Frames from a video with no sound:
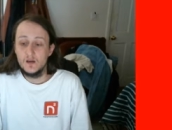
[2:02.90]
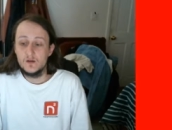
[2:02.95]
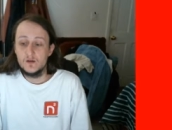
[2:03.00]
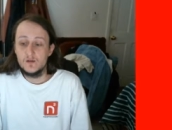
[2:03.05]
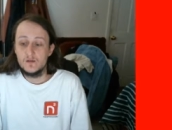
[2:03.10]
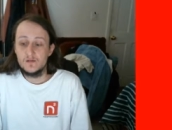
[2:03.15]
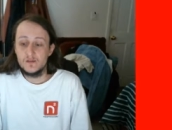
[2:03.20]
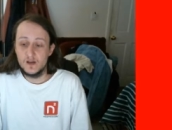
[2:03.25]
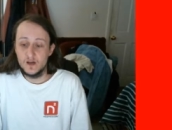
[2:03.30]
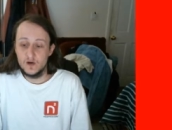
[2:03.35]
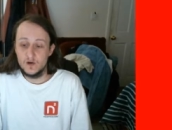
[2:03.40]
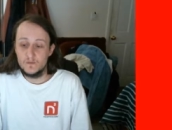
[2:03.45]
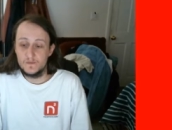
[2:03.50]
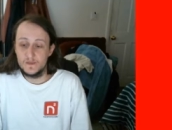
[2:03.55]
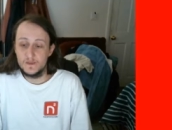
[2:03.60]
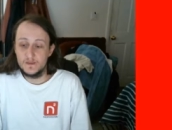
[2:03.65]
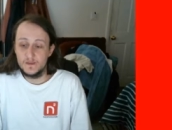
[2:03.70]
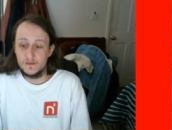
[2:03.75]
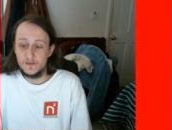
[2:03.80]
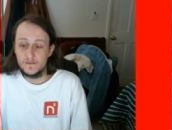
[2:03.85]
So,
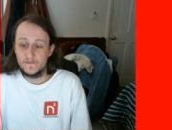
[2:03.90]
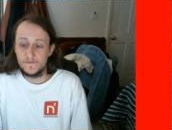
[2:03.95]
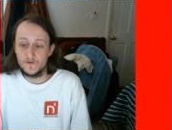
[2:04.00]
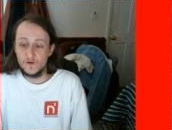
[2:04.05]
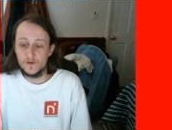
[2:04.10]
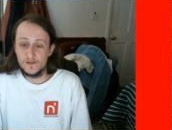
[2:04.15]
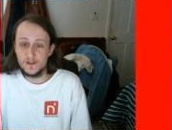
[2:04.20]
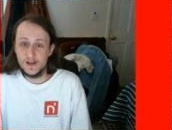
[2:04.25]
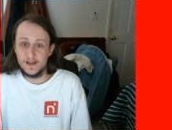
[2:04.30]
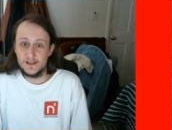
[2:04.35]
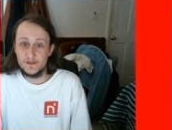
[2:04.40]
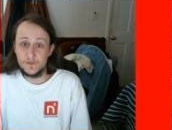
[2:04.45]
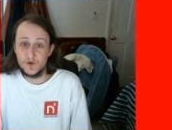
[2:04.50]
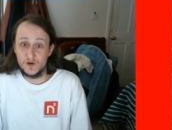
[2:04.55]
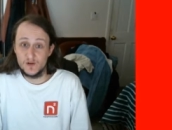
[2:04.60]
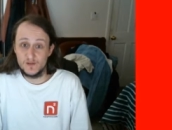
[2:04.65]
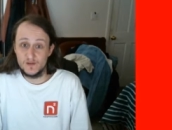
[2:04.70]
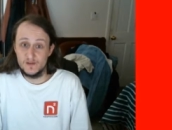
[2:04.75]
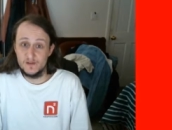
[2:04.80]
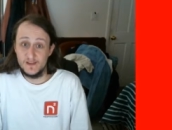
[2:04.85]
the first kind of
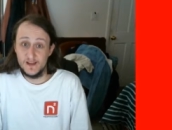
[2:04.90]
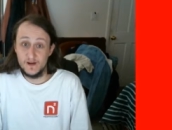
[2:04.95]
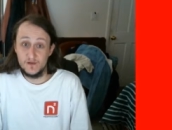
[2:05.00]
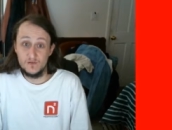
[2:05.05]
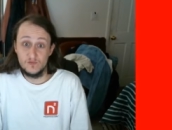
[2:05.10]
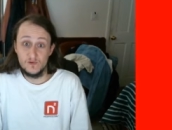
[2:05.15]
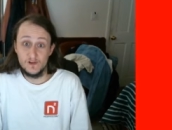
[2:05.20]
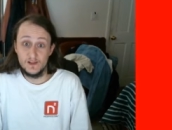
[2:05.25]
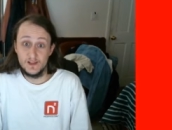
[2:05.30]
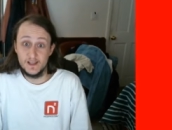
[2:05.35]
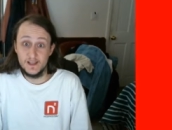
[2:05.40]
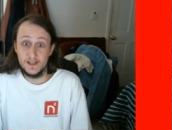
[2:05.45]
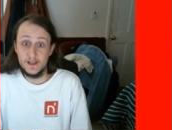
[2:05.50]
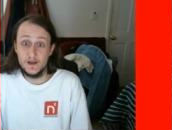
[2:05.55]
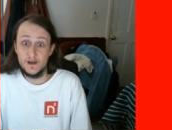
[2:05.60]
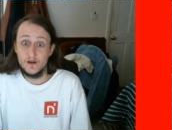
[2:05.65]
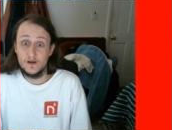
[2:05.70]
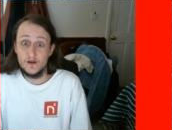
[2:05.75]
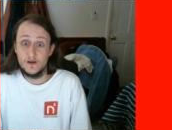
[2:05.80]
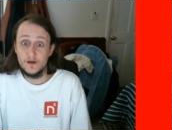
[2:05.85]
person that really
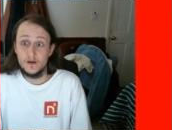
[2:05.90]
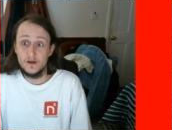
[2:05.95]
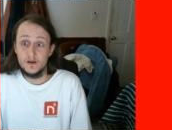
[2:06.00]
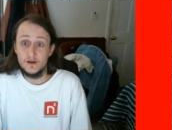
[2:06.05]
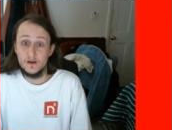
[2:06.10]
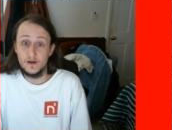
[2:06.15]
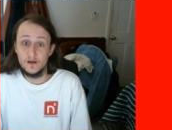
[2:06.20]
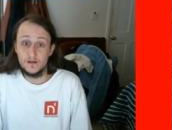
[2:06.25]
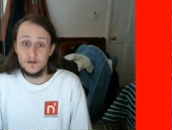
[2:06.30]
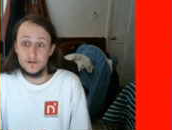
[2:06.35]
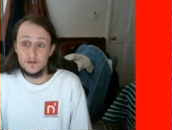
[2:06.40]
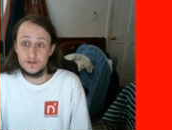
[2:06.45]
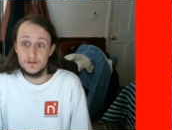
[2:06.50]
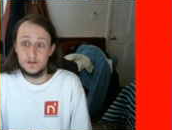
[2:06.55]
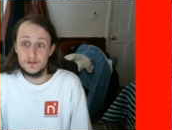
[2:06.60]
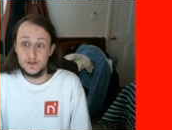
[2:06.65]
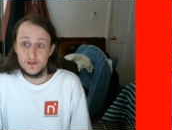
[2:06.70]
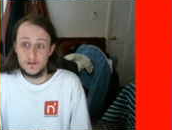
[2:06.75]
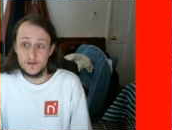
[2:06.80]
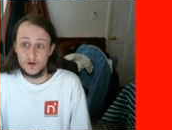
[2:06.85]

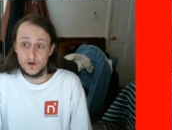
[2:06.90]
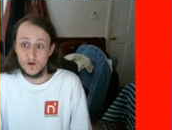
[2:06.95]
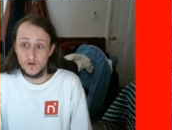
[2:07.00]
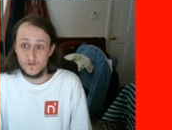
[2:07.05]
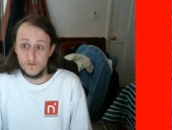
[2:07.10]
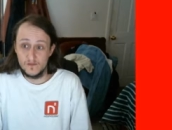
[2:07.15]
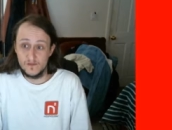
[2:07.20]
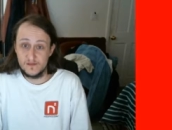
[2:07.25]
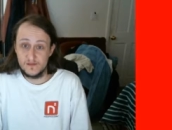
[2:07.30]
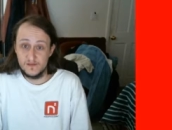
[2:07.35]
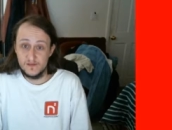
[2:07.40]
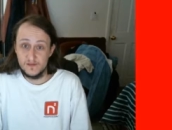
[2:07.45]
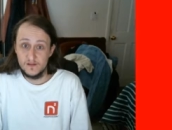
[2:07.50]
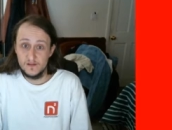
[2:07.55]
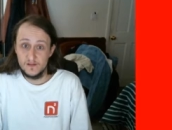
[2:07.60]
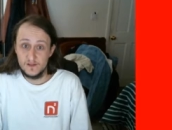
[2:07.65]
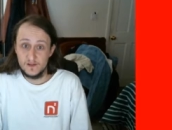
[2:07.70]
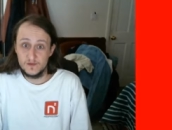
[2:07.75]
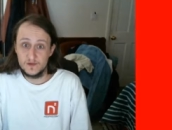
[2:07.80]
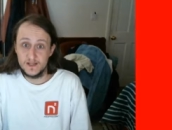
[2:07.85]
deserves
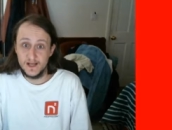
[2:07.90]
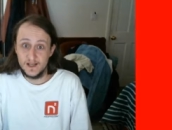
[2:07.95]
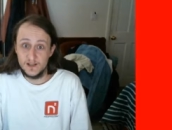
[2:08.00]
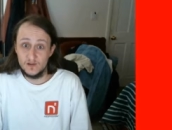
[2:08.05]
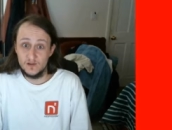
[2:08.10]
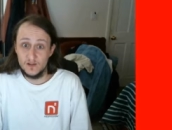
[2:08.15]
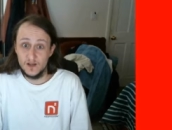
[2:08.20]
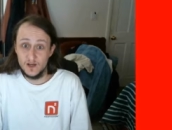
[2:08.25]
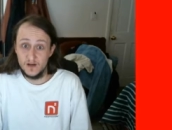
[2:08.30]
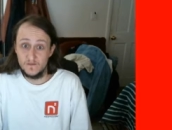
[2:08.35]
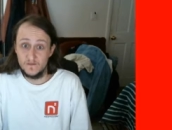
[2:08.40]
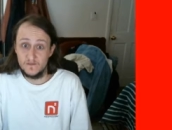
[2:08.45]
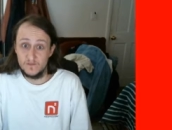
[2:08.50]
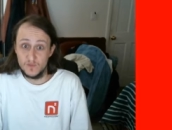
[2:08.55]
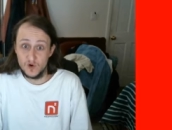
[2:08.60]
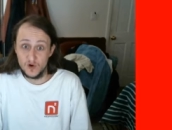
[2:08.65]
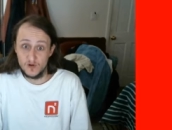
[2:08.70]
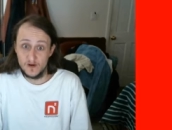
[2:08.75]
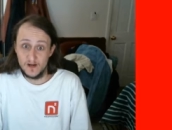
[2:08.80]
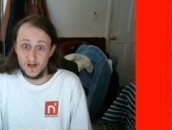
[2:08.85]
the title of
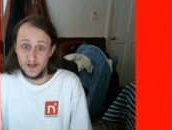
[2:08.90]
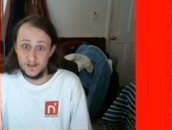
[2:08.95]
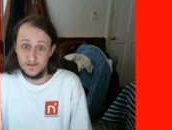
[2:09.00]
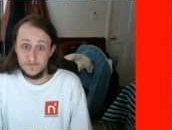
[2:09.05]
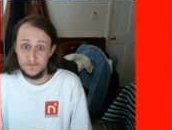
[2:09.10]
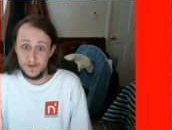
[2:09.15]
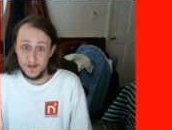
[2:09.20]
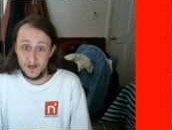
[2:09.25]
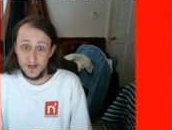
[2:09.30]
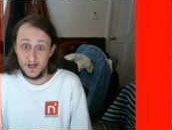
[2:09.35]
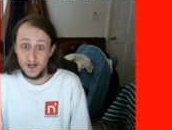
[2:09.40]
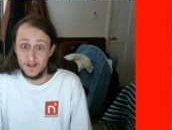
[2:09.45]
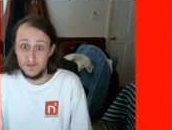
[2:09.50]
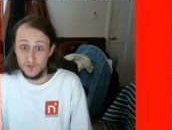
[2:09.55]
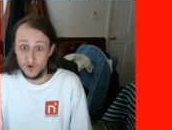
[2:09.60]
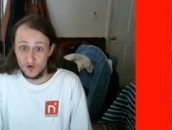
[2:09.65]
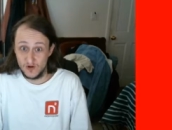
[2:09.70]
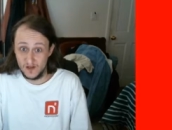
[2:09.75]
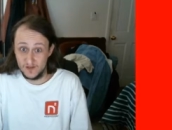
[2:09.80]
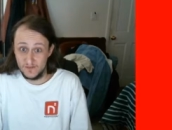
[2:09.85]
moron on
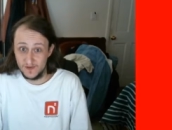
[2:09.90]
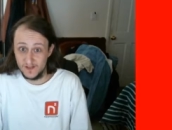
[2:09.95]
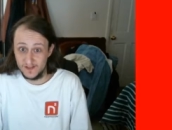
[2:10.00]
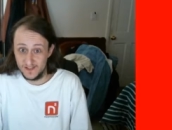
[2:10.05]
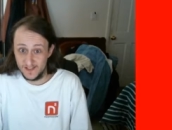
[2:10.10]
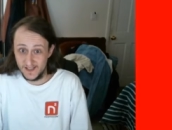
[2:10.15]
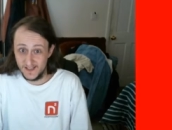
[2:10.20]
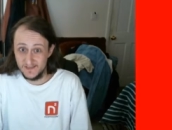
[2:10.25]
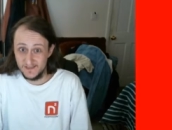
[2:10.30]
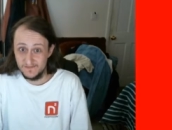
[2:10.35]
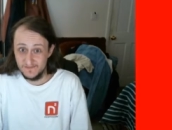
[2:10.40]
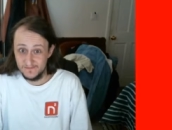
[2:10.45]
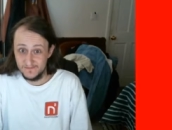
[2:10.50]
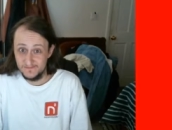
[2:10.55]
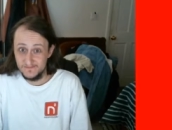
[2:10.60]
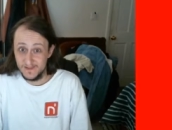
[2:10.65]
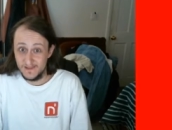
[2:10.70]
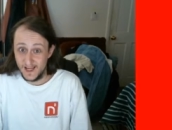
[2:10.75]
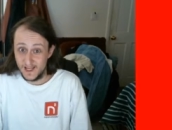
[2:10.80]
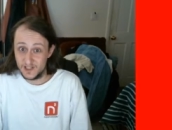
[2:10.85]
Moron Monday,
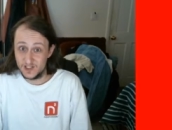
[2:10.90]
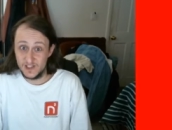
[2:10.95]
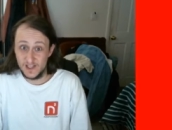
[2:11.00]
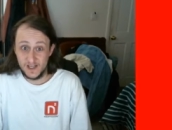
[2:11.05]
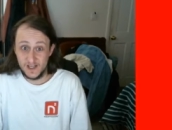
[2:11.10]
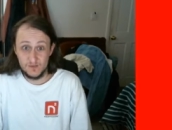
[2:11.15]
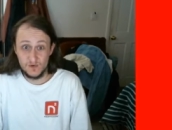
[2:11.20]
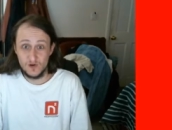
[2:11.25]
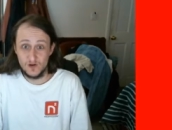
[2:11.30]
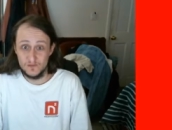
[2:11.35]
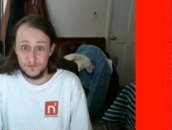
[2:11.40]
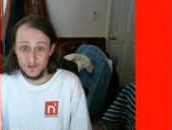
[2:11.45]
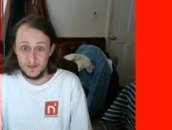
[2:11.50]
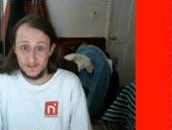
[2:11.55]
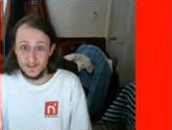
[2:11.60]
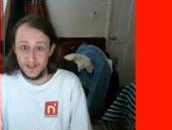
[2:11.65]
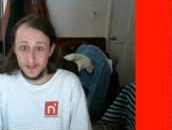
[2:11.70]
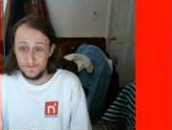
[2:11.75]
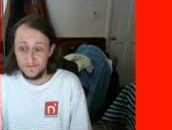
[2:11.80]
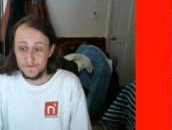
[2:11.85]
hashtag Moron
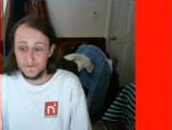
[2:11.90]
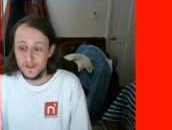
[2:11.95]
Monday,